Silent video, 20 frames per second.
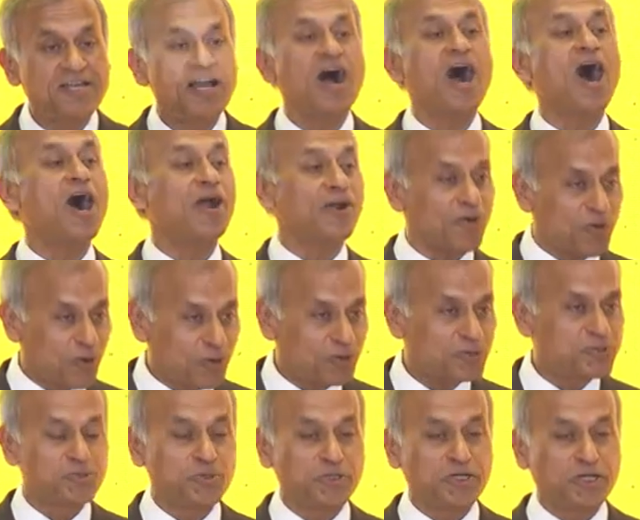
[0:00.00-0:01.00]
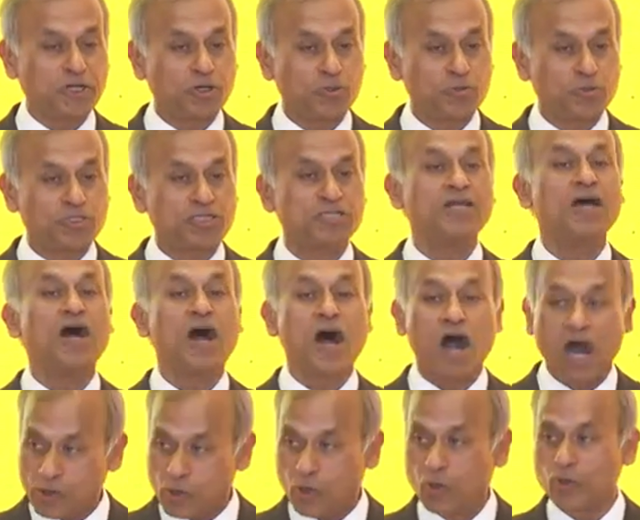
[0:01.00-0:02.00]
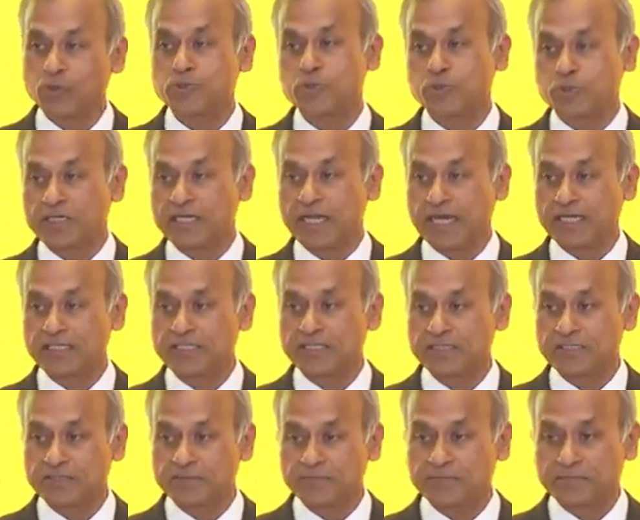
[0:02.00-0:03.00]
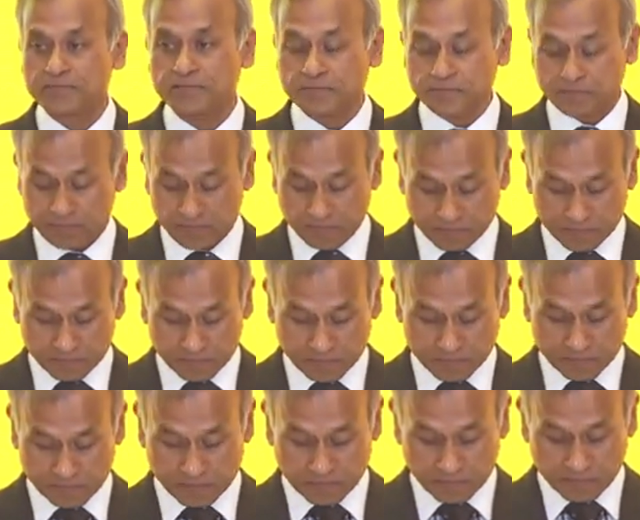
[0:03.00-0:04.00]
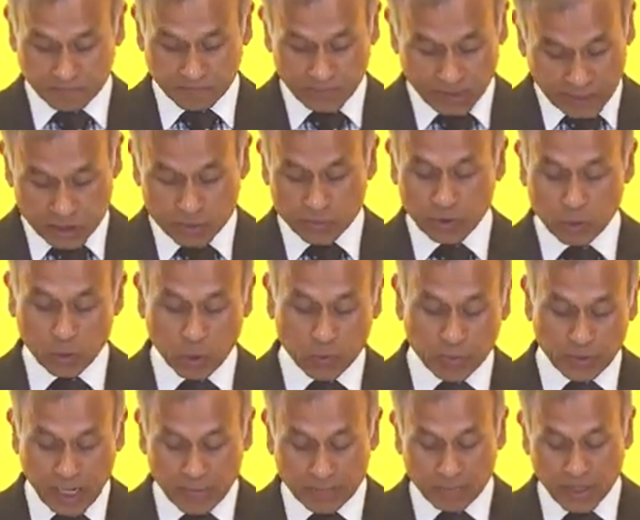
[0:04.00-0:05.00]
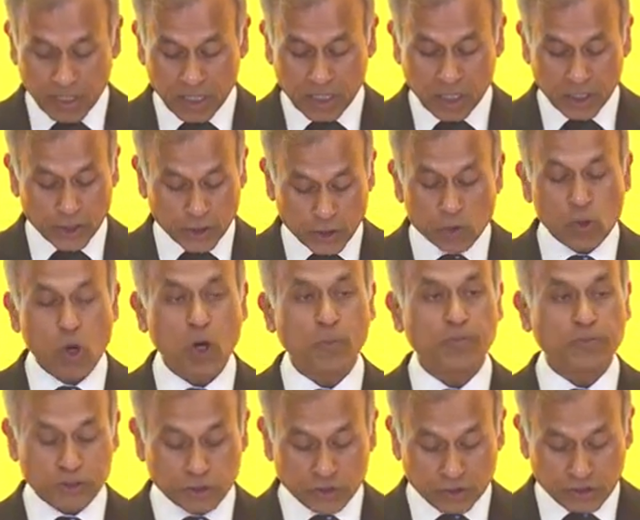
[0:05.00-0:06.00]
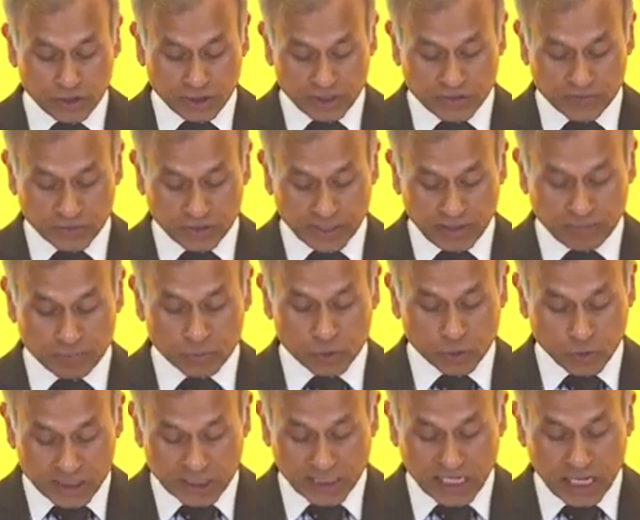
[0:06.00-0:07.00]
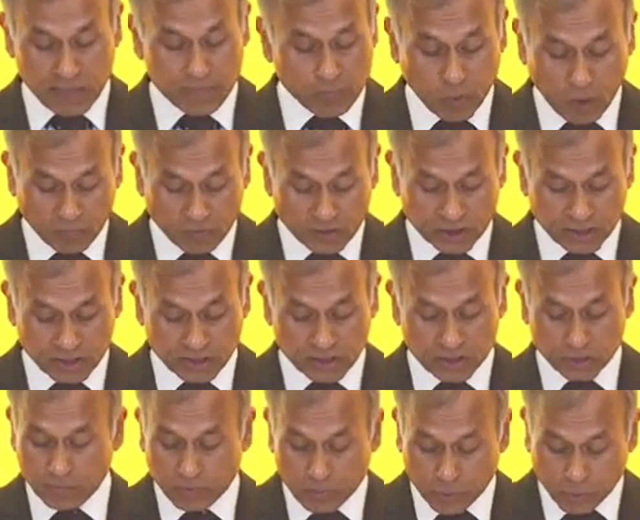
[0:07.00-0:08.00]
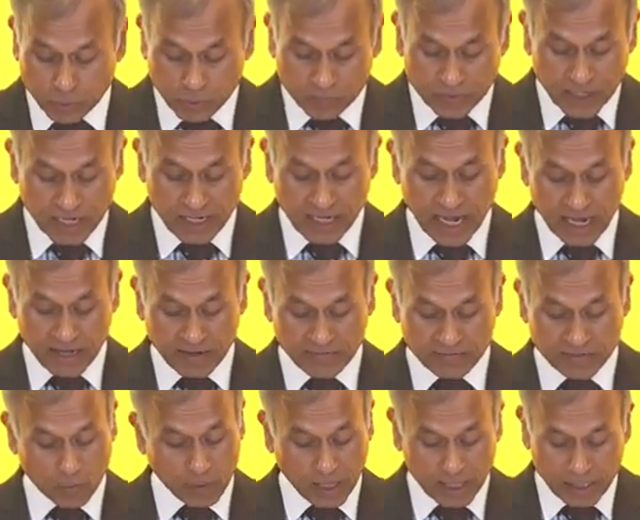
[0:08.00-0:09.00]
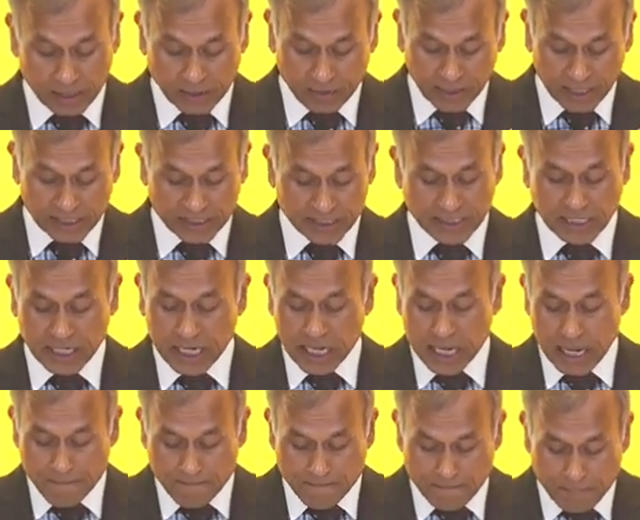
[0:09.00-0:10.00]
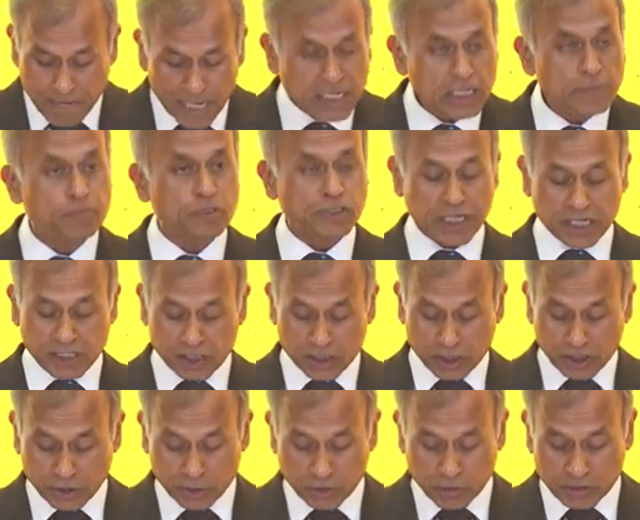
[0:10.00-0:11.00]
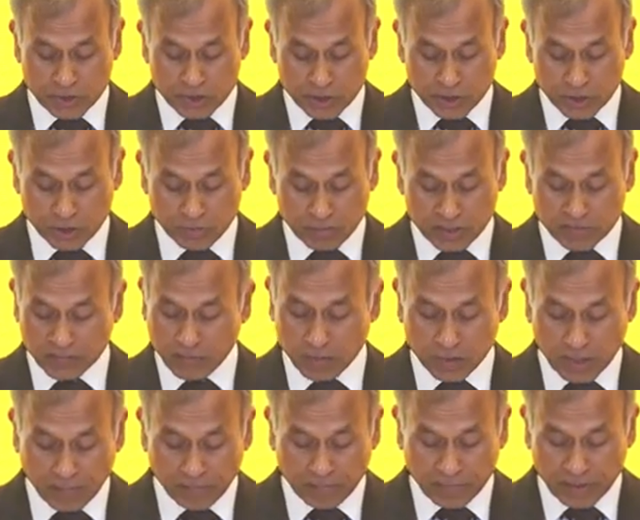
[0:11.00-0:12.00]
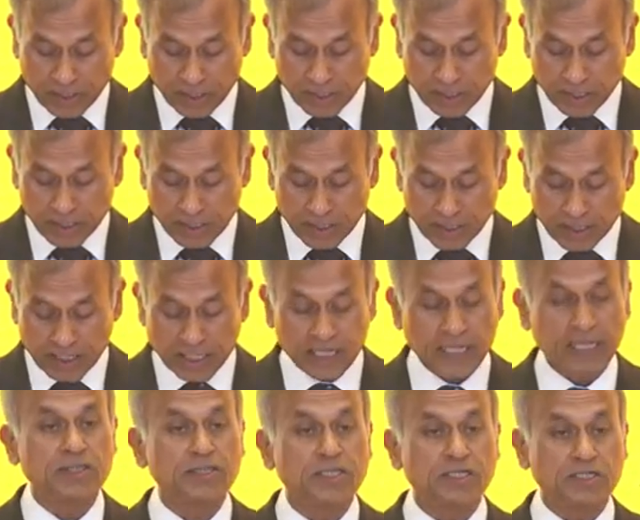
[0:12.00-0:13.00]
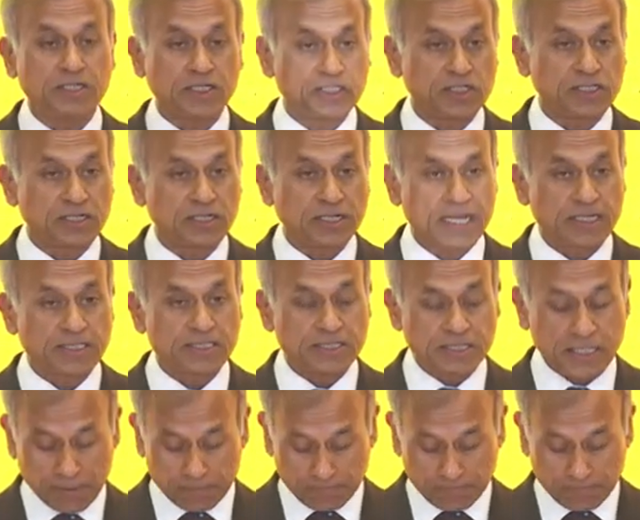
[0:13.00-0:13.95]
are also included, are also connected. This will open up new opportunities for them to escape poverty, to improve their lives, while creating many potential new consumers for company in the digital landscape.